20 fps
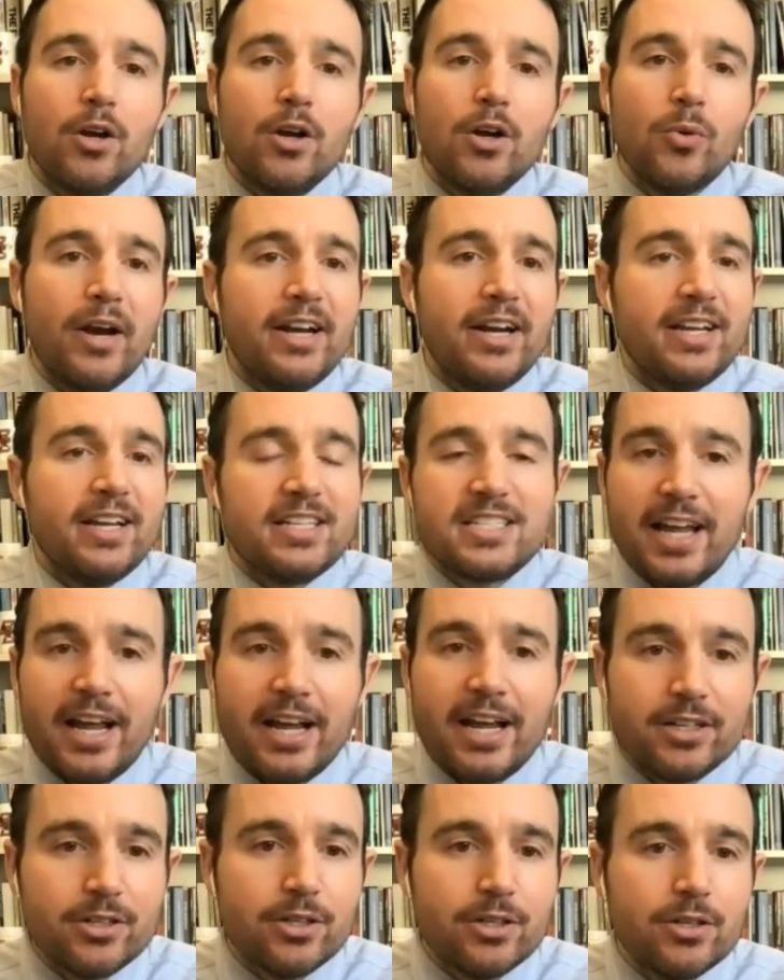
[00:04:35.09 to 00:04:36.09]
grading
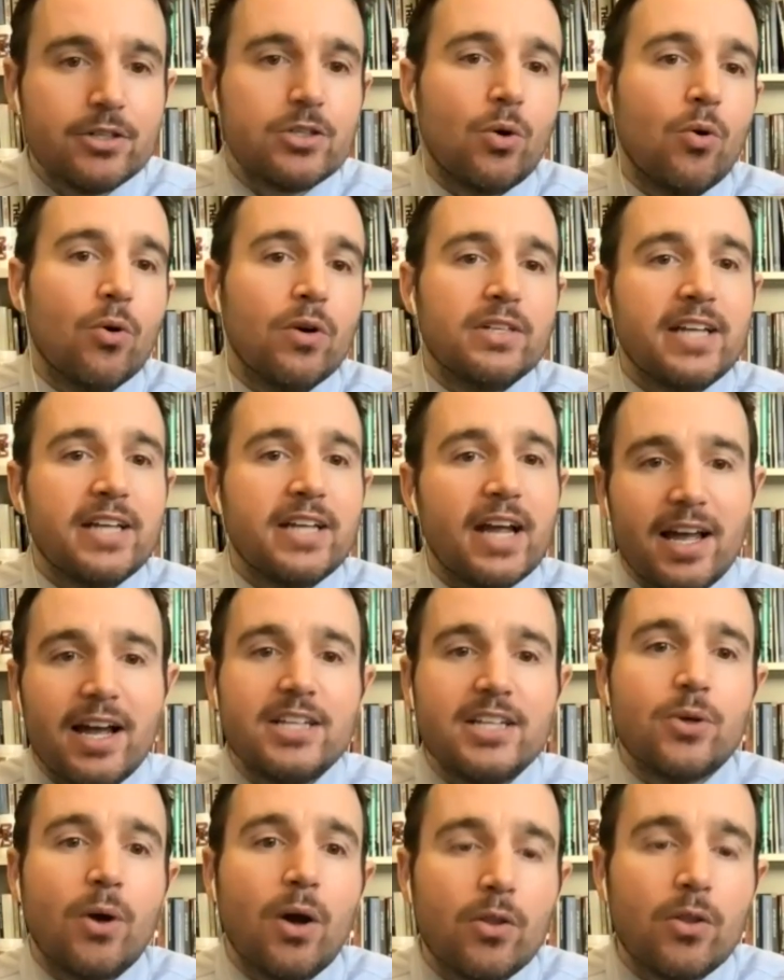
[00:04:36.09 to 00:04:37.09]
standards or
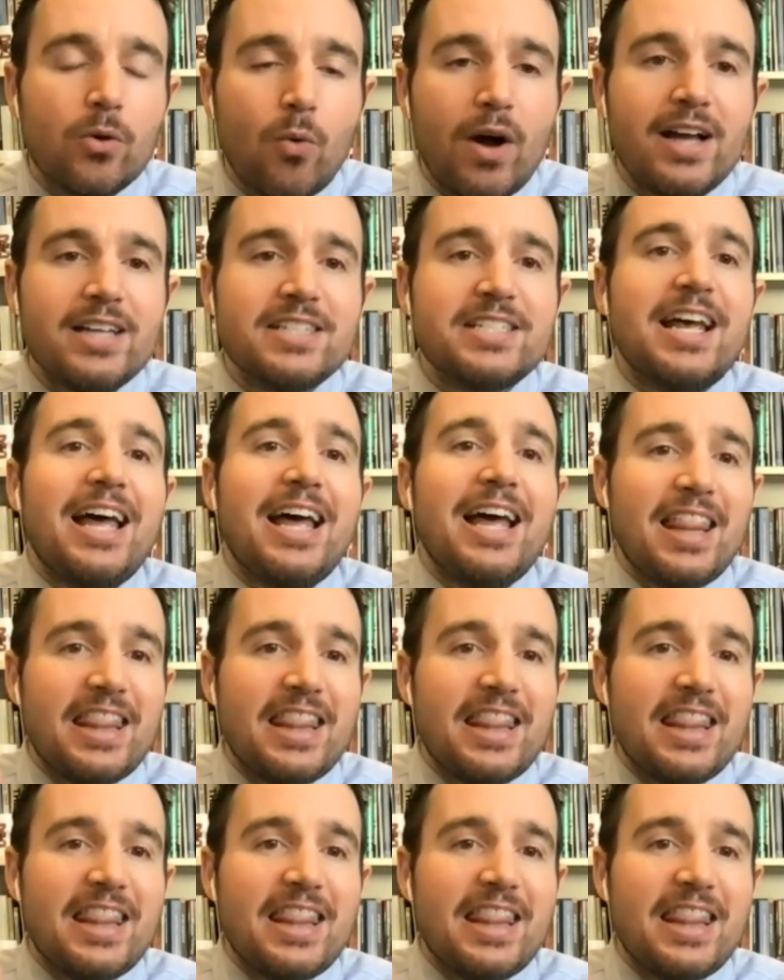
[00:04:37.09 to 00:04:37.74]
deadlines or otherwise,